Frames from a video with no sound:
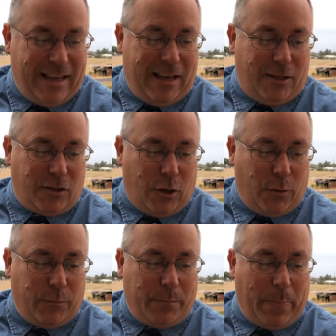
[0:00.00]

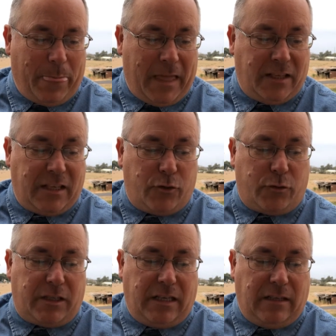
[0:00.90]
So it's
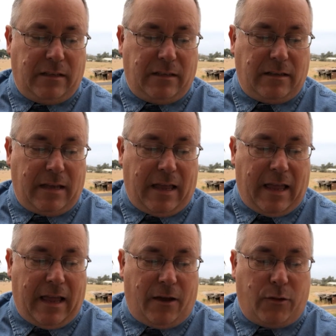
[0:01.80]
interesting
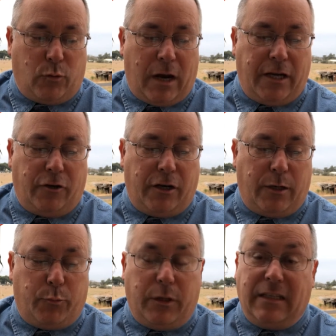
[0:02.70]
how the writer here
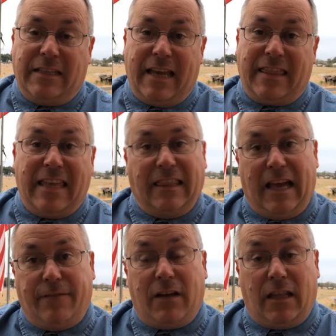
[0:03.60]
put death and
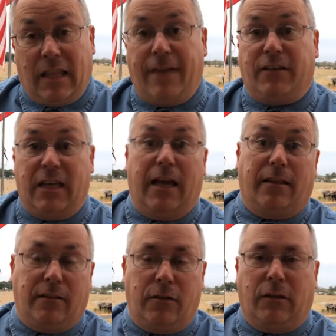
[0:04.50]
life, not life and death.
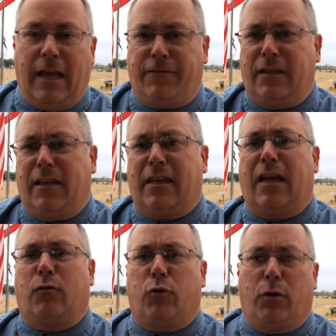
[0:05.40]
Life and death kind
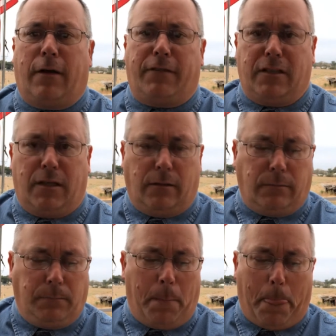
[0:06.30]
of roll off the tongue,
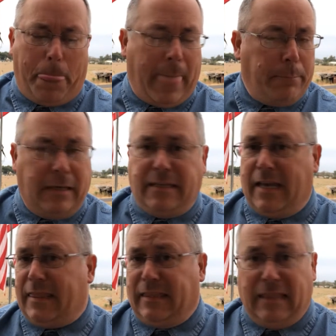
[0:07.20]
but
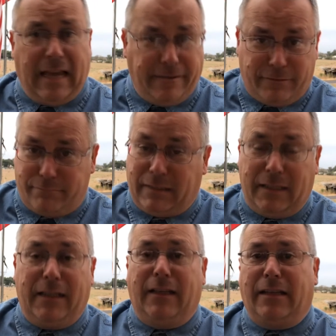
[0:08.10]
death and life,
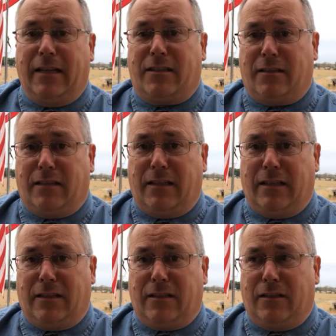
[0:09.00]
it's
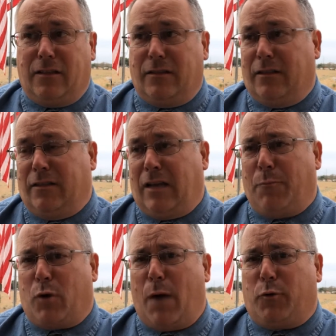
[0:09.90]
not
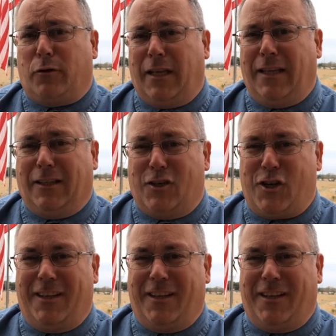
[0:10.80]
proper English.